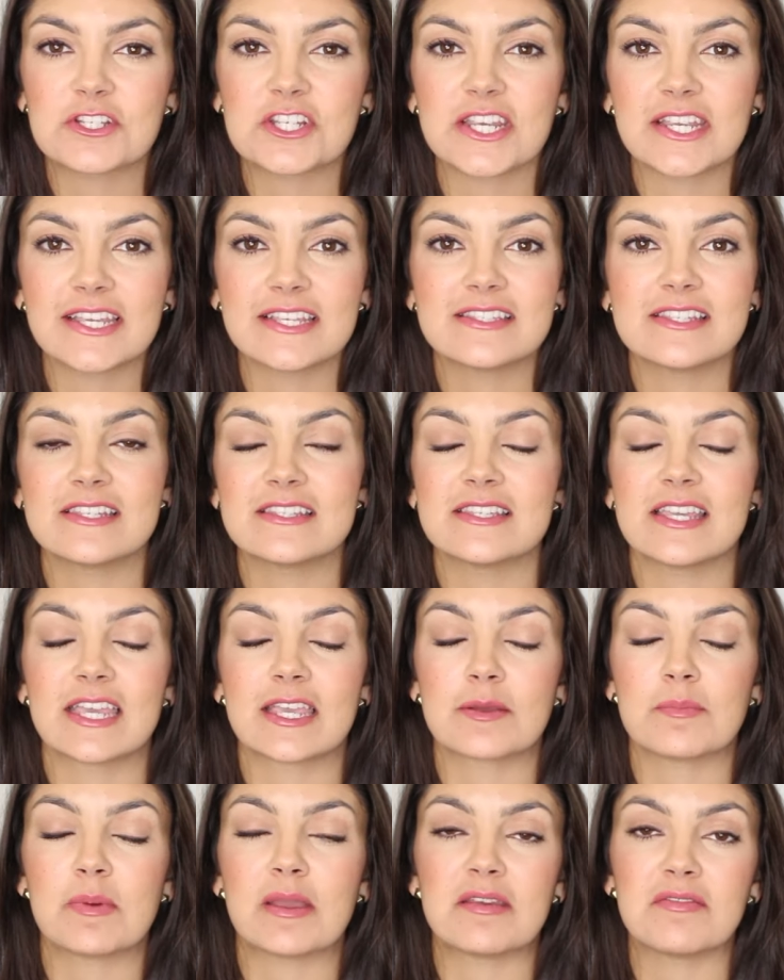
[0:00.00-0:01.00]
which I guess is
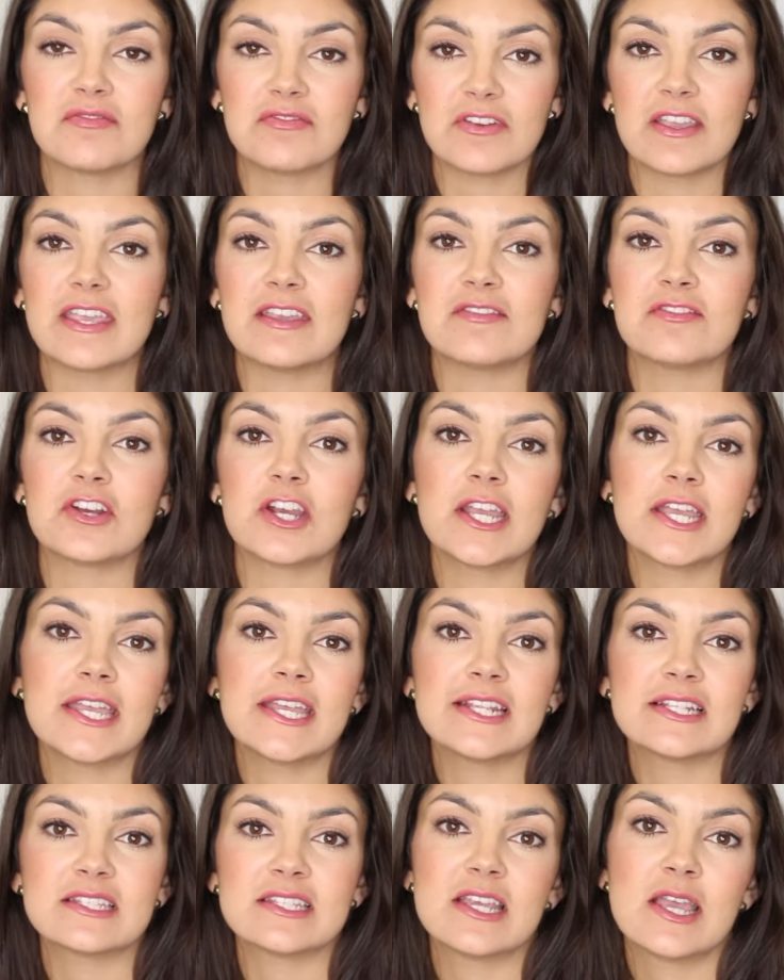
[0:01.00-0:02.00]
like my
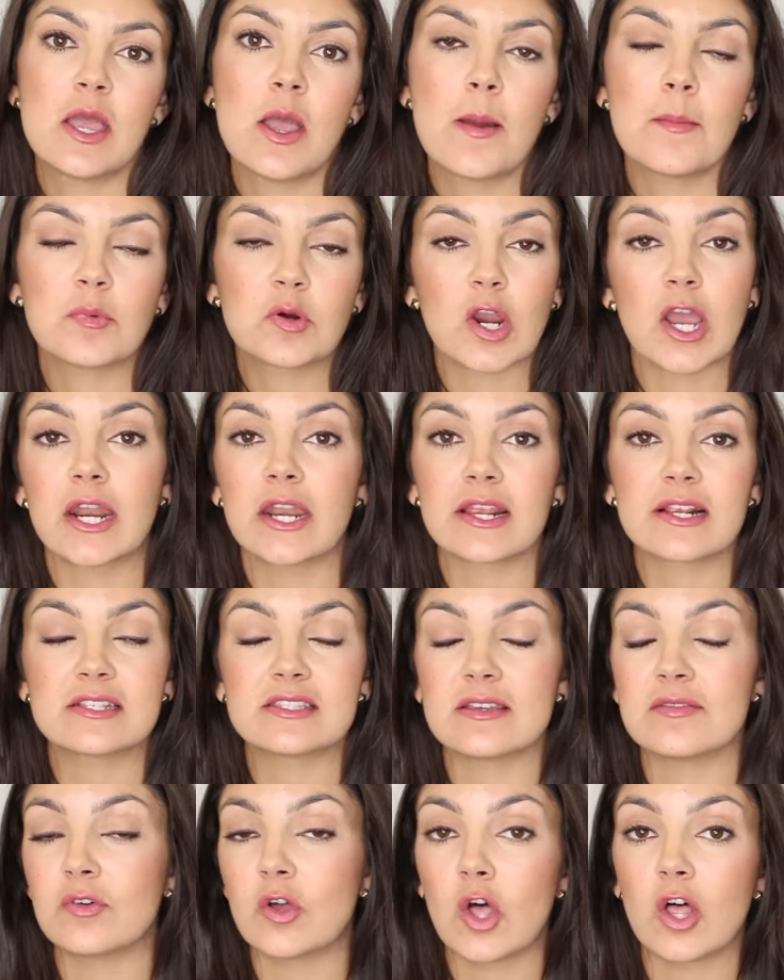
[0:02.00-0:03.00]
favorite
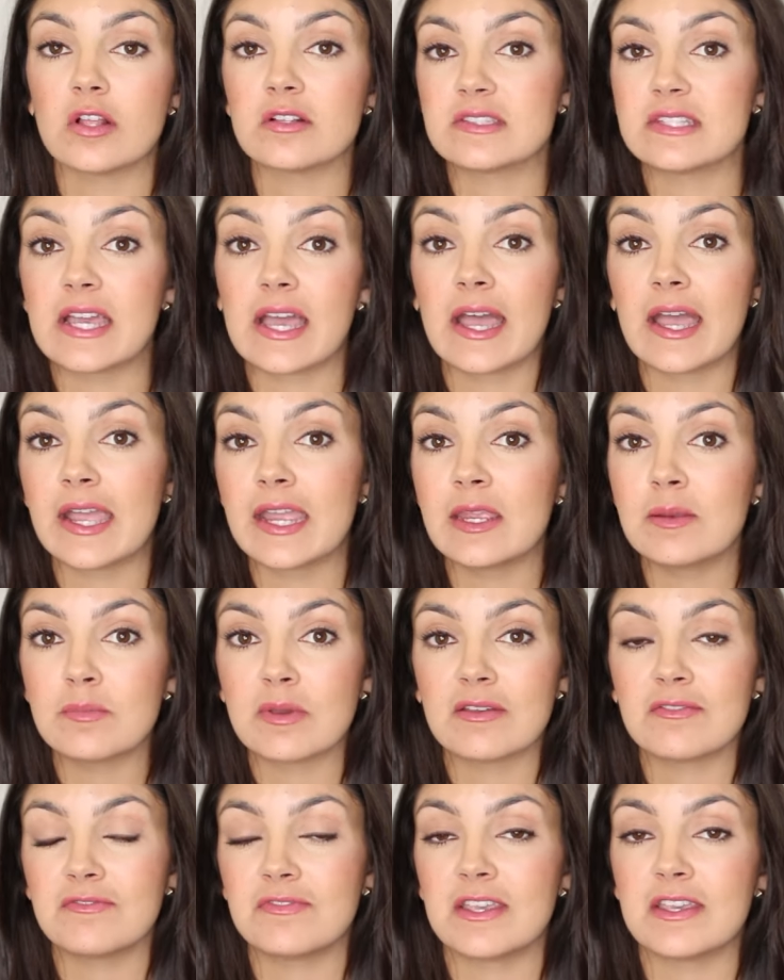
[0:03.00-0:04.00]
products of all time,
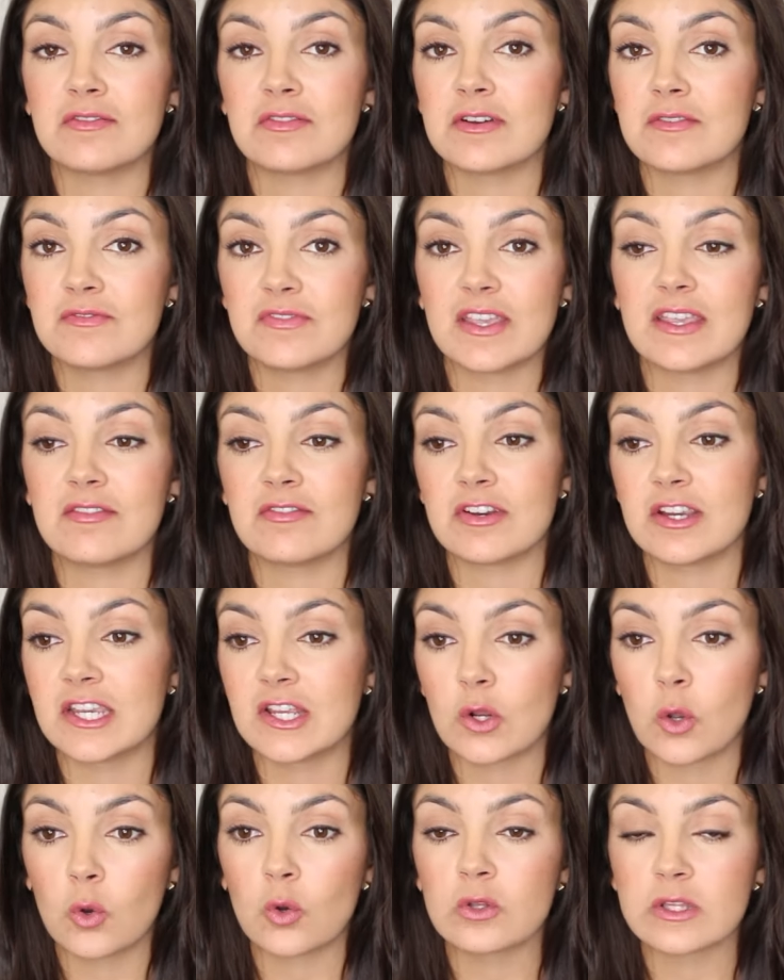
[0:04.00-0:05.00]
my favorite,
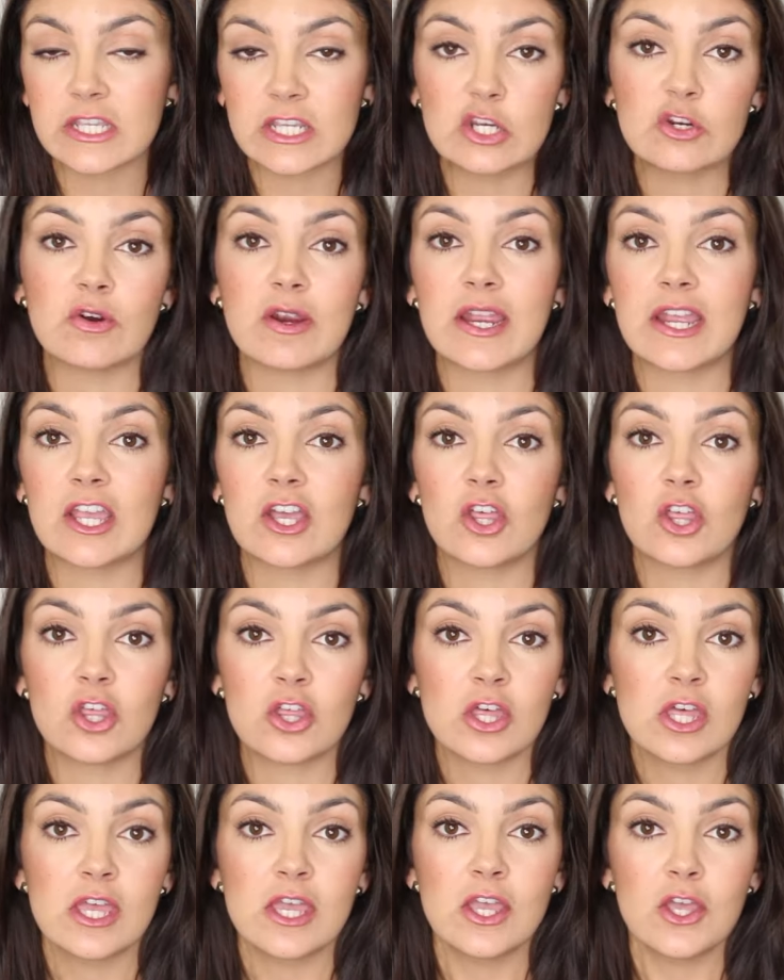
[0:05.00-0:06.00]
favorite holy
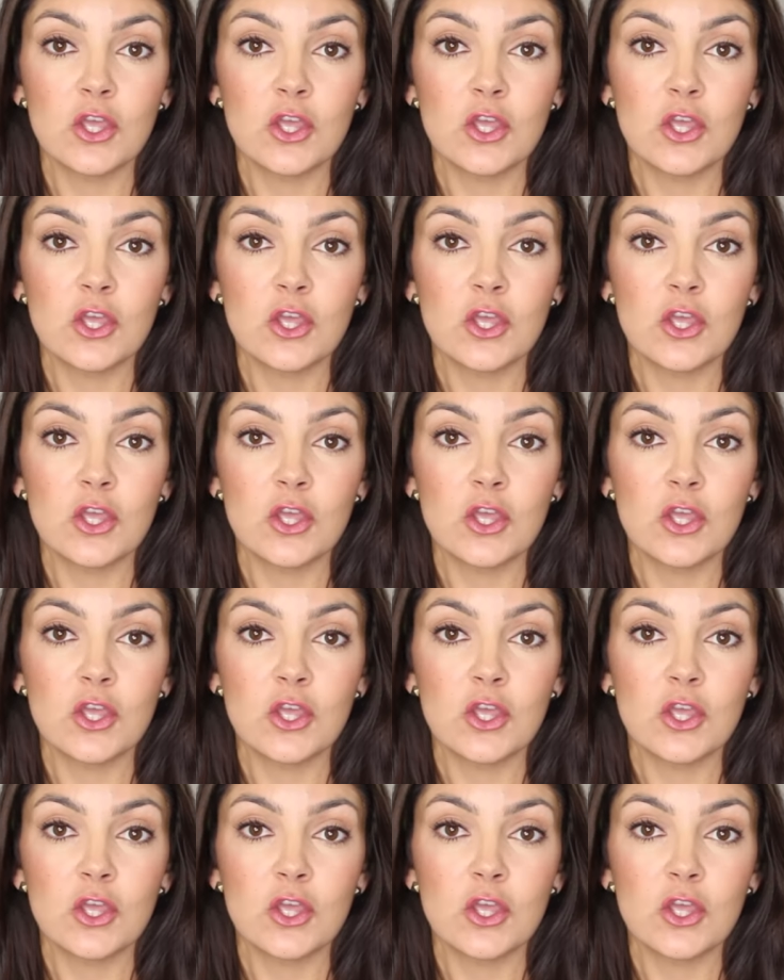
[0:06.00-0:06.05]
grail